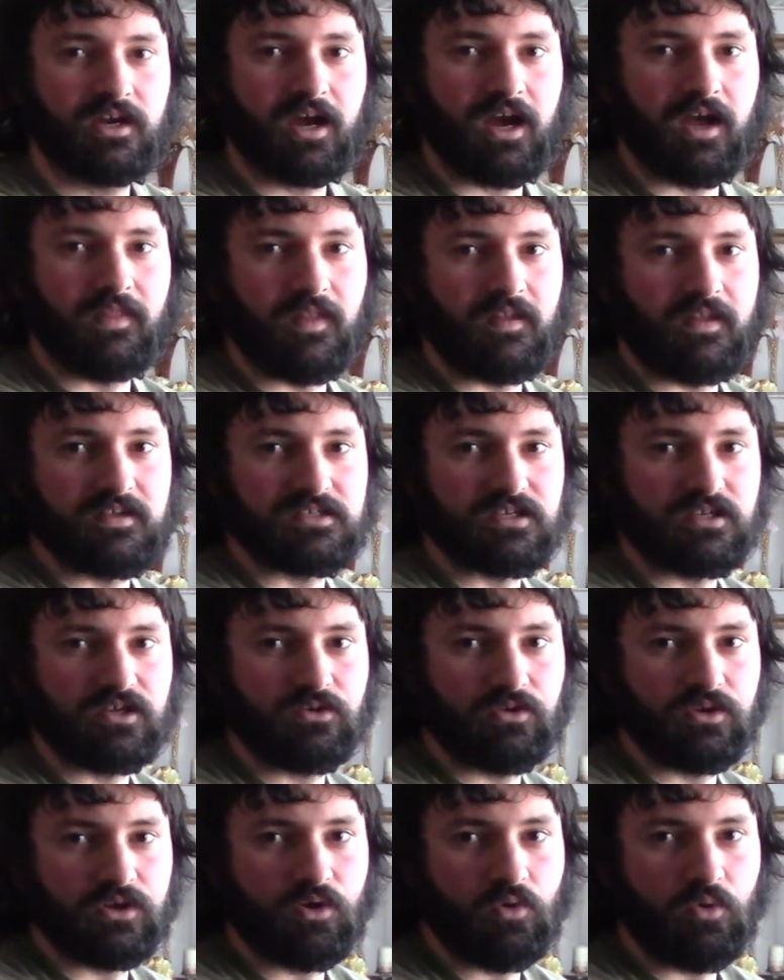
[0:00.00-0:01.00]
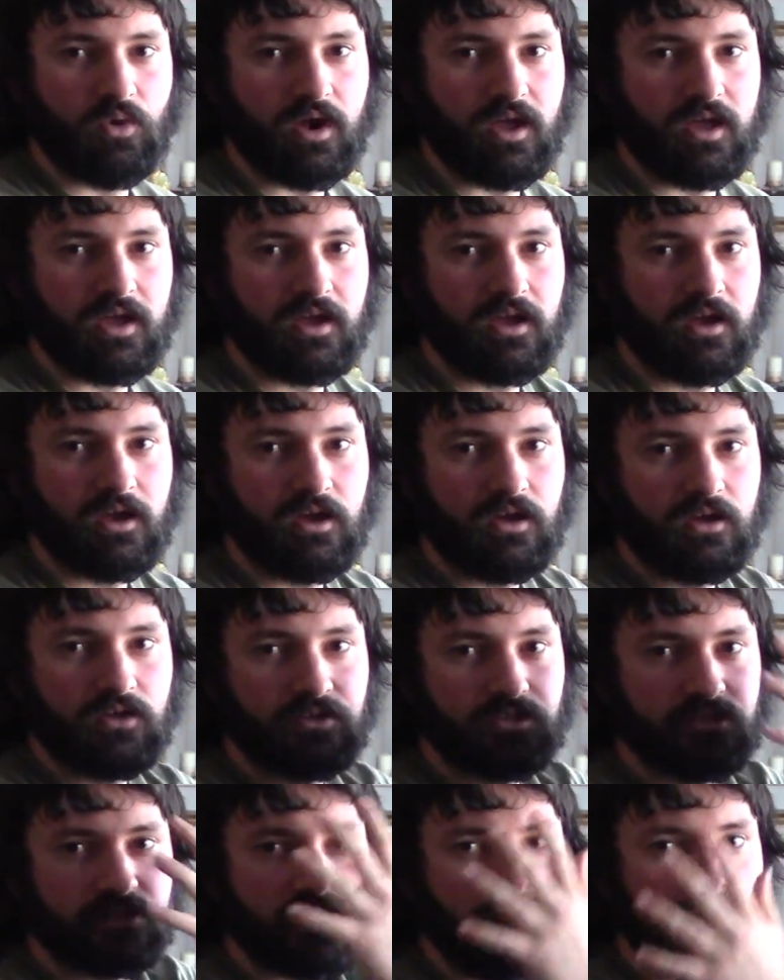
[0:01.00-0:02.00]
and then as they're going away,
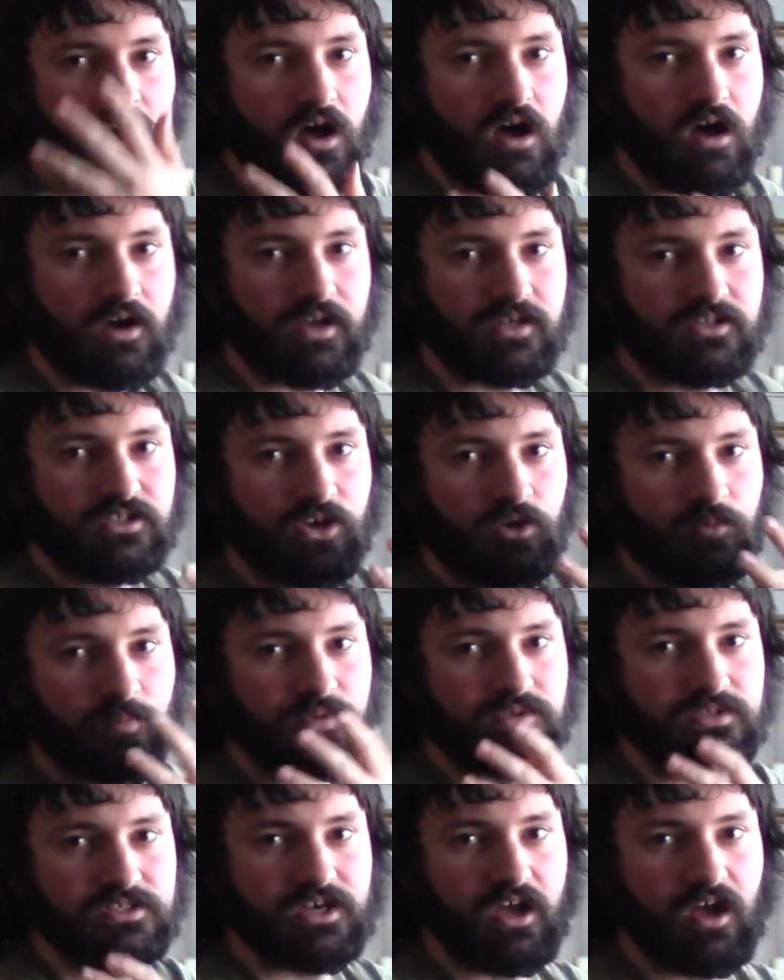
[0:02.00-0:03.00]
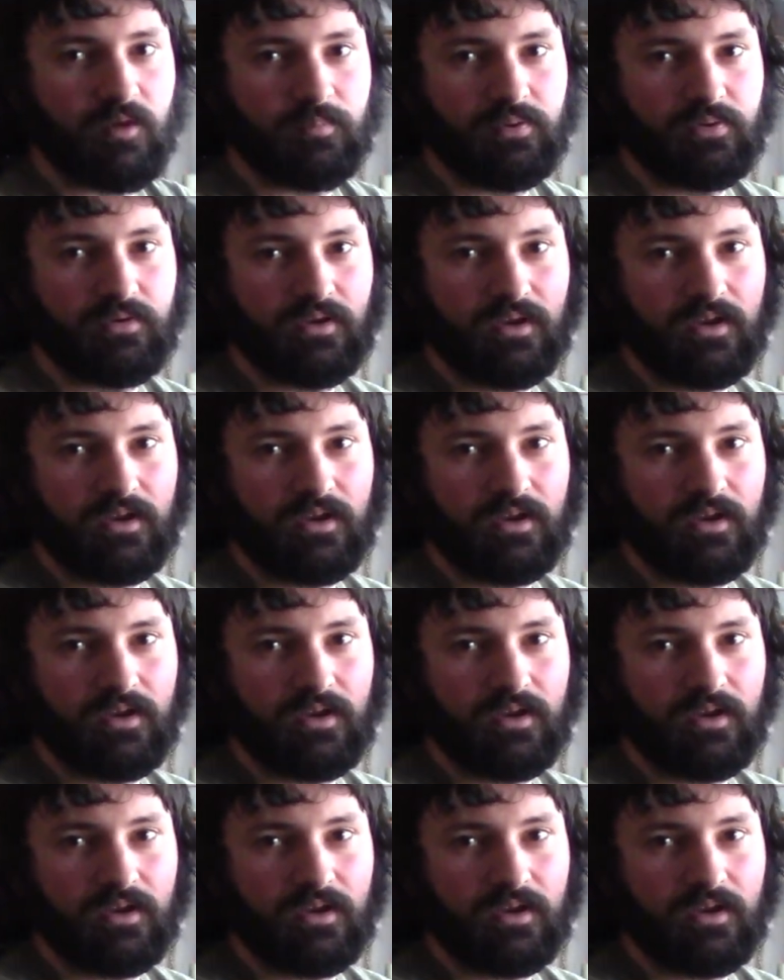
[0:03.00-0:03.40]
target opens up,